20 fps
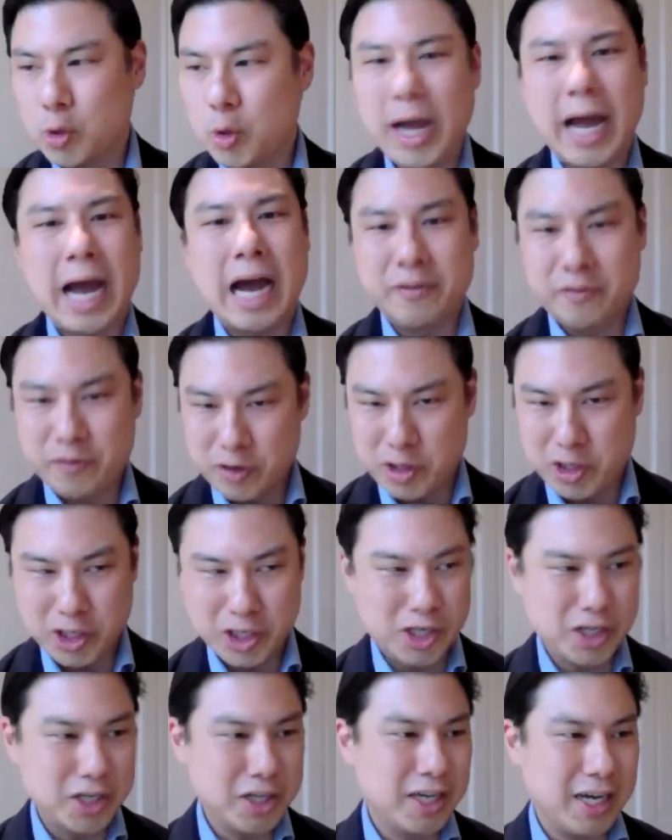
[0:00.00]

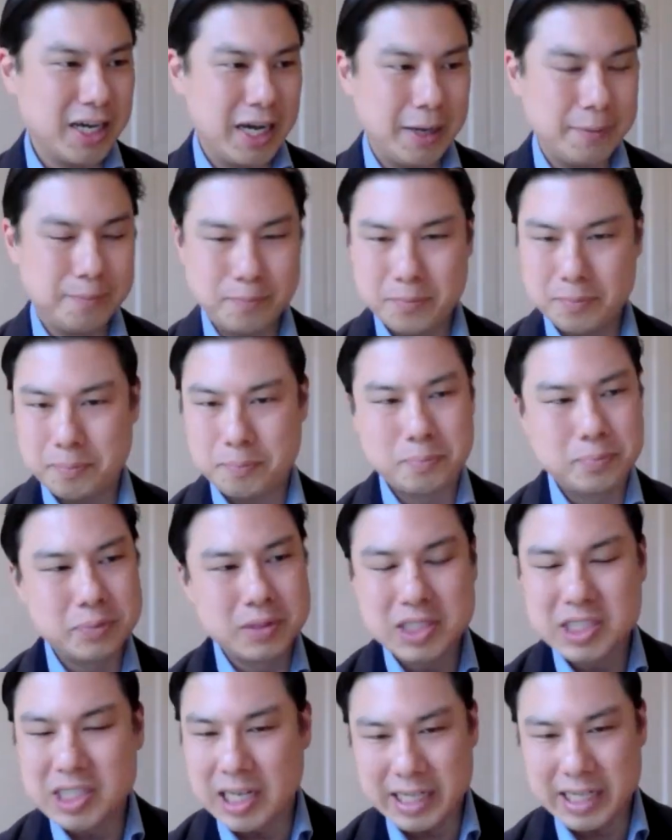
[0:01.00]
advocate,
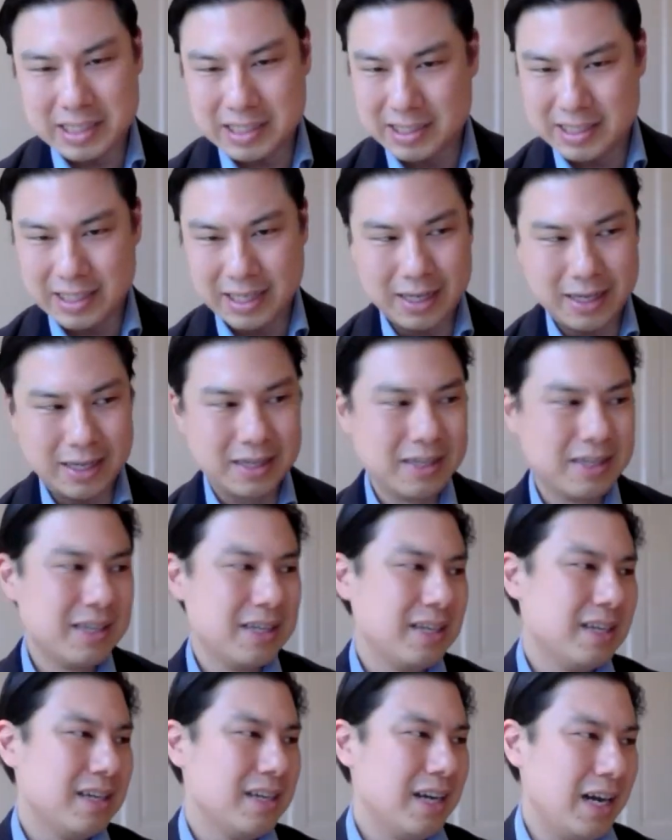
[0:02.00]
solicitor,
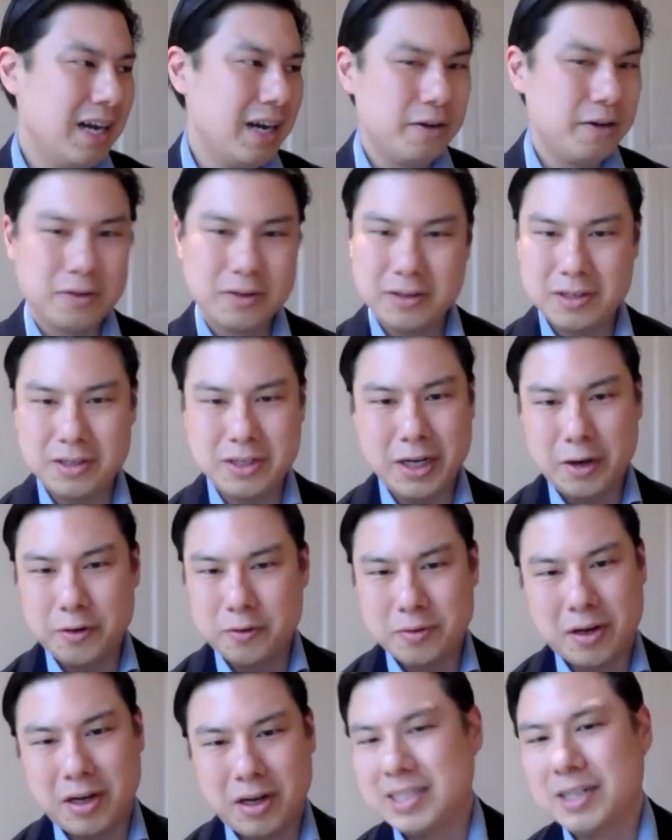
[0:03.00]
I
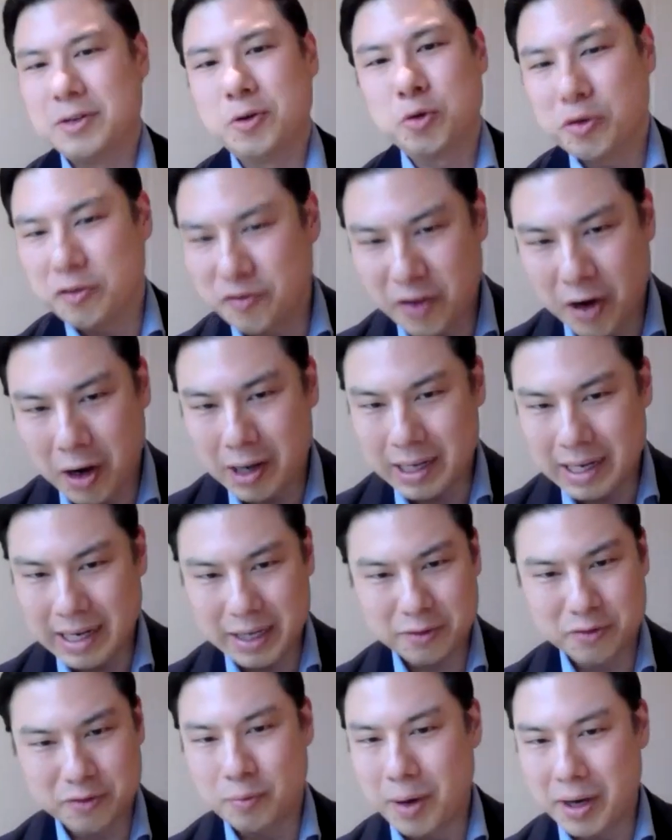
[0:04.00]
did all the
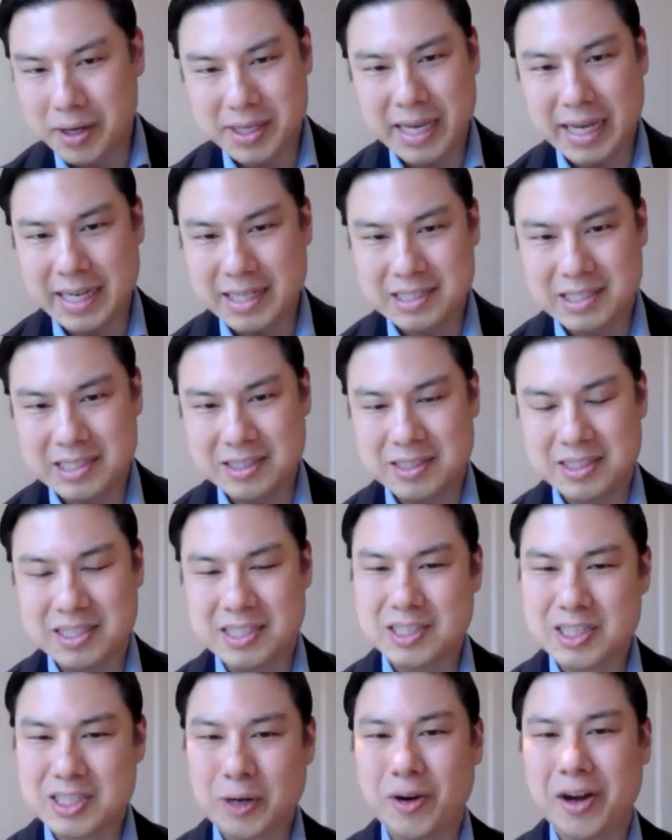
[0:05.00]
filing for my cases.
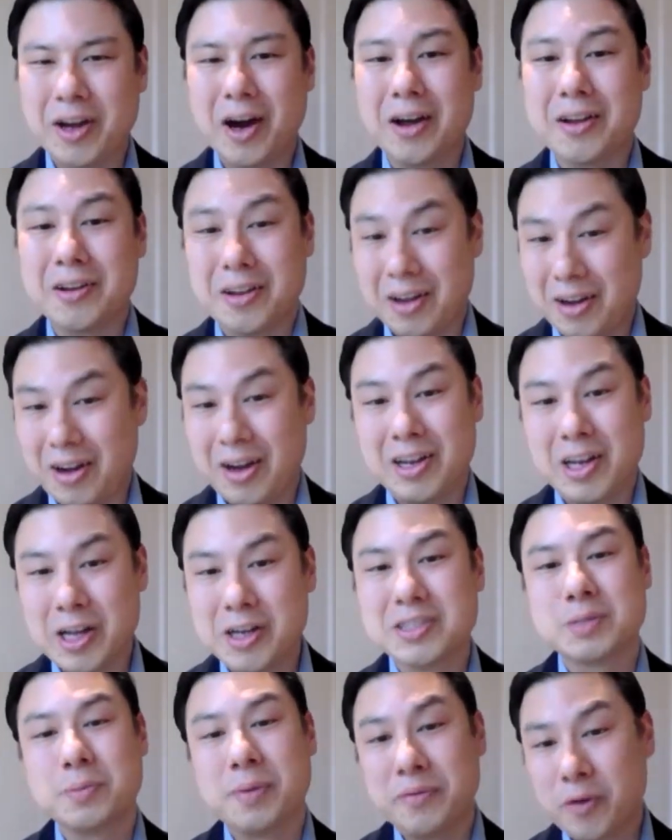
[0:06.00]
And so I
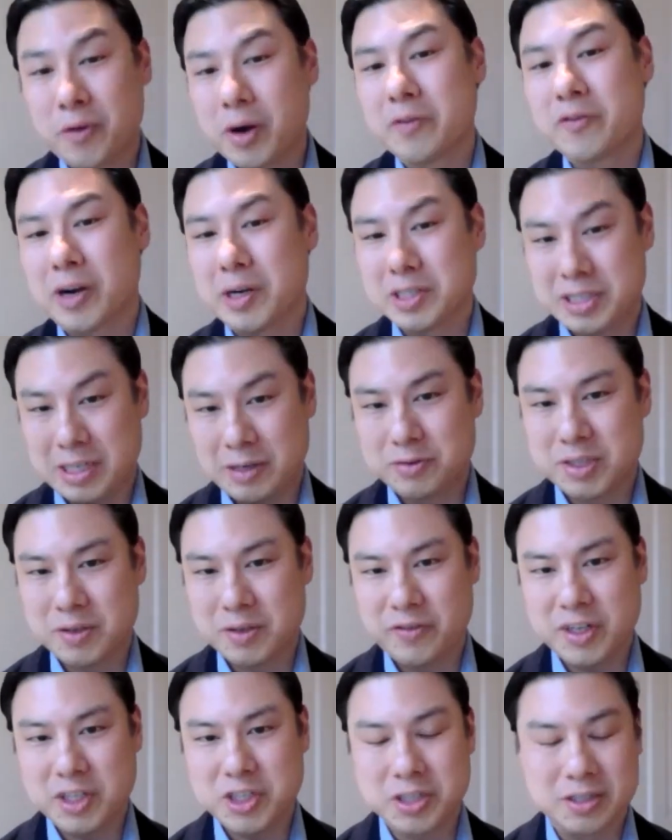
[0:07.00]
learned to be very, very
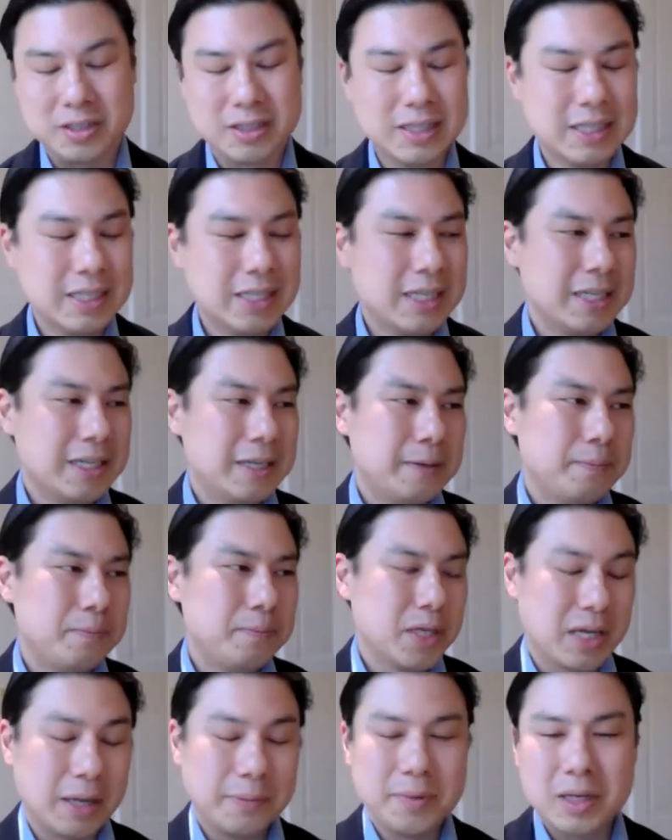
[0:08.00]
self-sufficient.
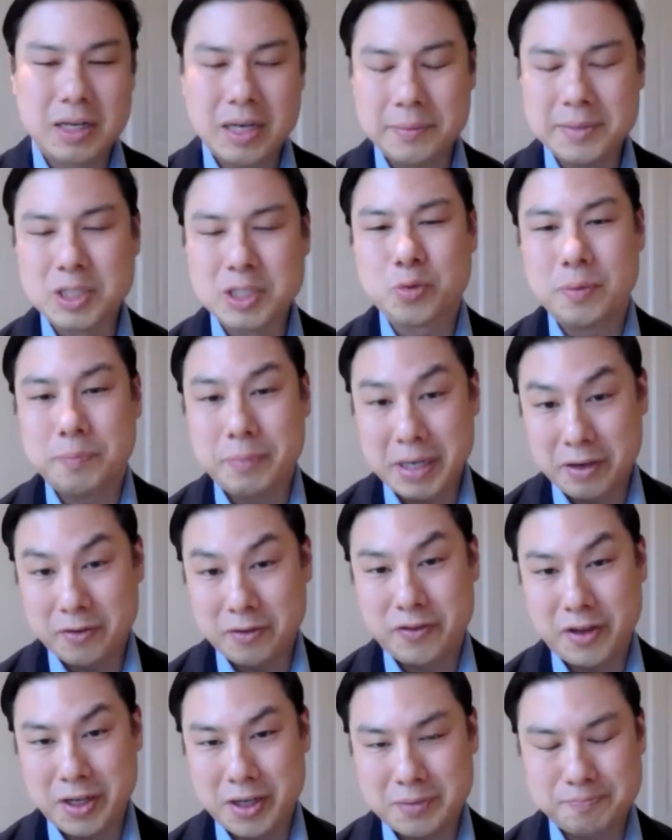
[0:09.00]
But coming to a bigger
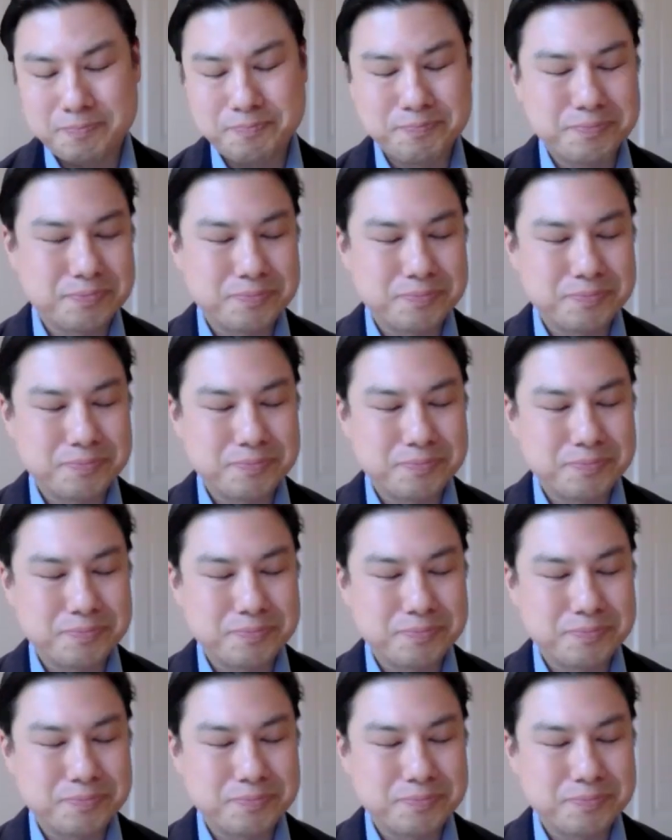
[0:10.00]
firm,